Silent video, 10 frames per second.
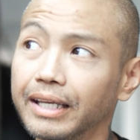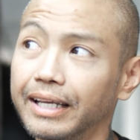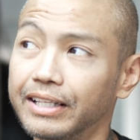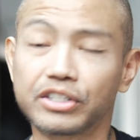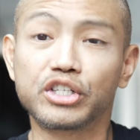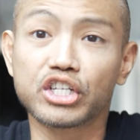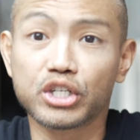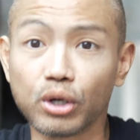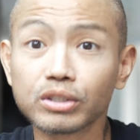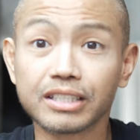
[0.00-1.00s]
it just
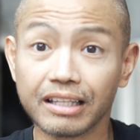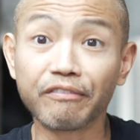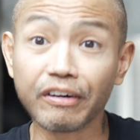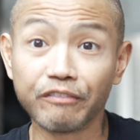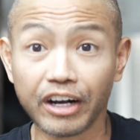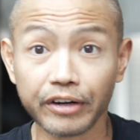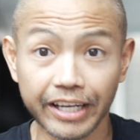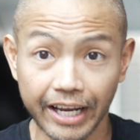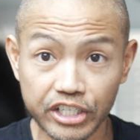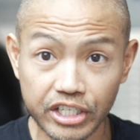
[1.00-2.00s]
shows the different
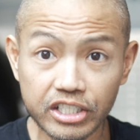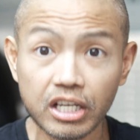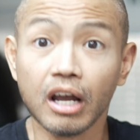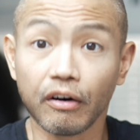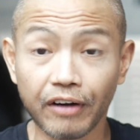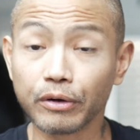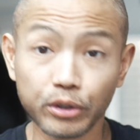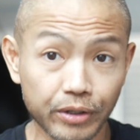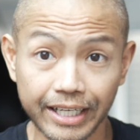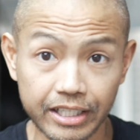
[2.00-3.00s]
variations of how you
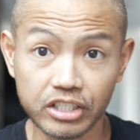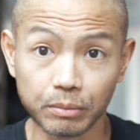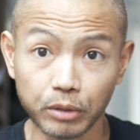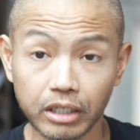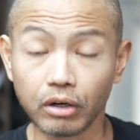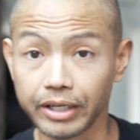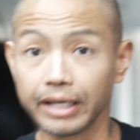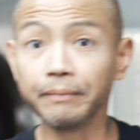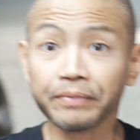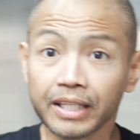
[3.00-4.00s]
can hit someone,
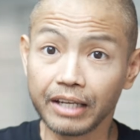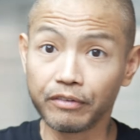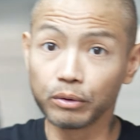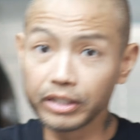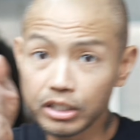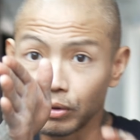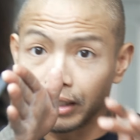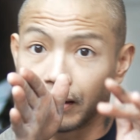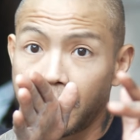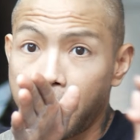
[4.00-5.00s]
okay? Even with this one,
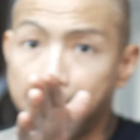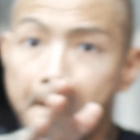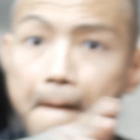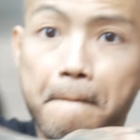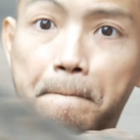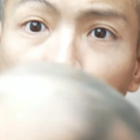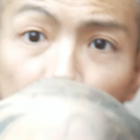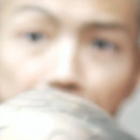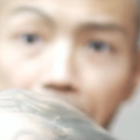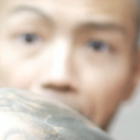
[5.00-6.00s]

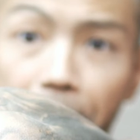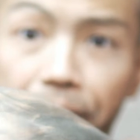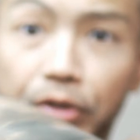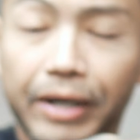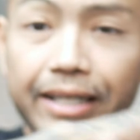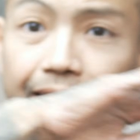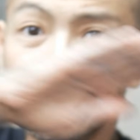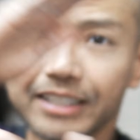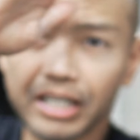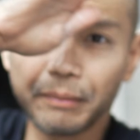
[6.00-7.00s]
boop. Right?
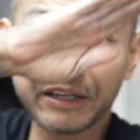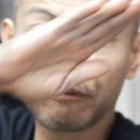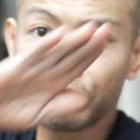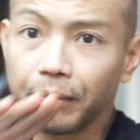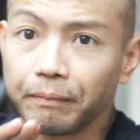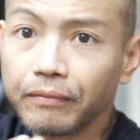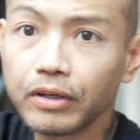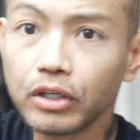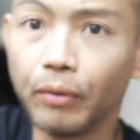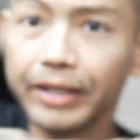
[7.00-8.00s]
It's coming from
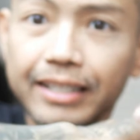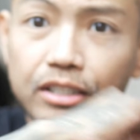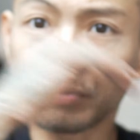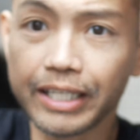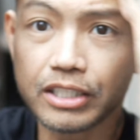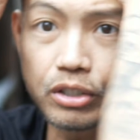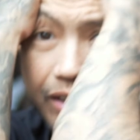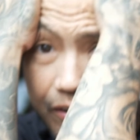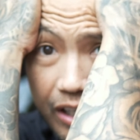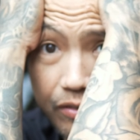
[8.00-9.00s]
going this way, so
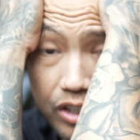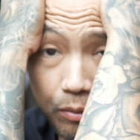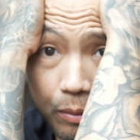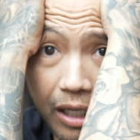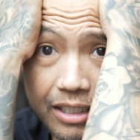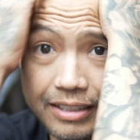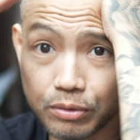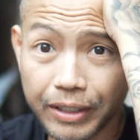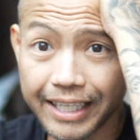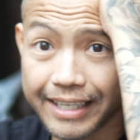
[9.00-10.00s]
even if someone blocks this
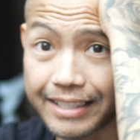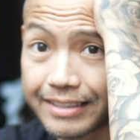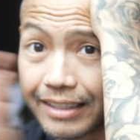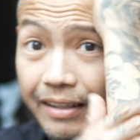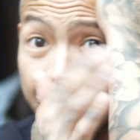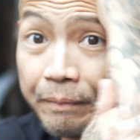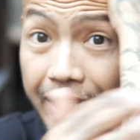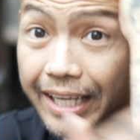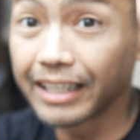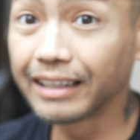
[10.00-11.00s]
way, like I said,
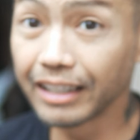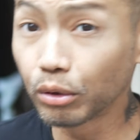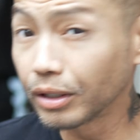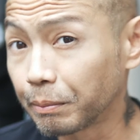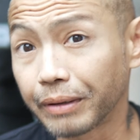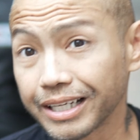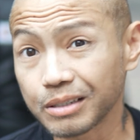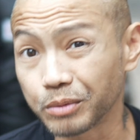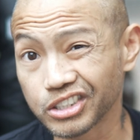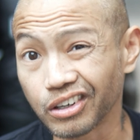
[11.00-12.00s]
it can literally break
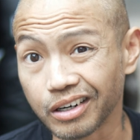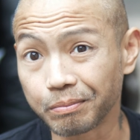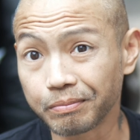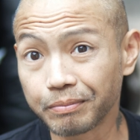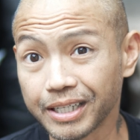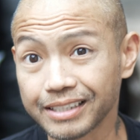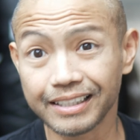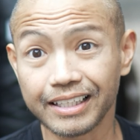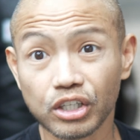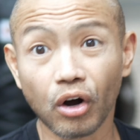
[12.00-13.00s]
someone's arm because
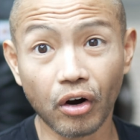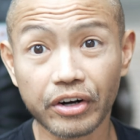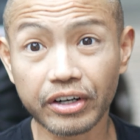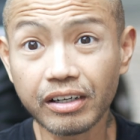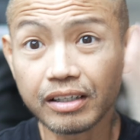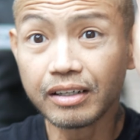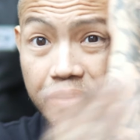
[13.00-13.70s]
it's harder